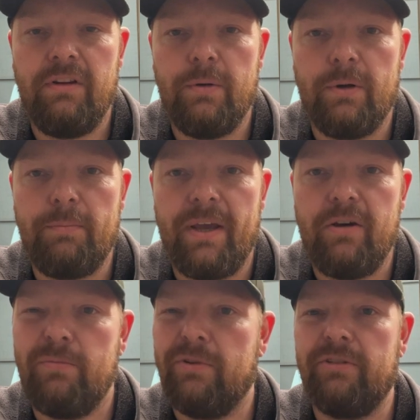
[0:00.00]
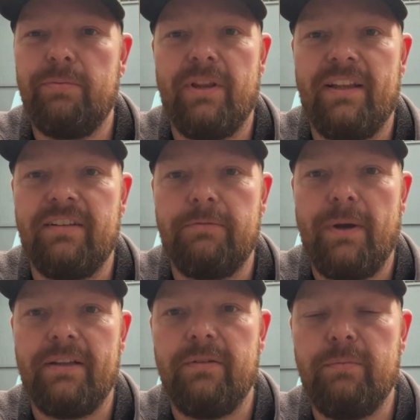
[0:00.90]
really want to pick up much, but that's
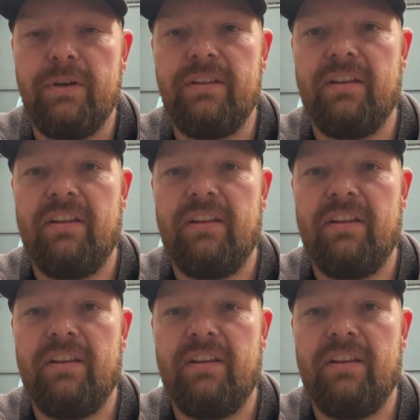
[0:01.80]
expected with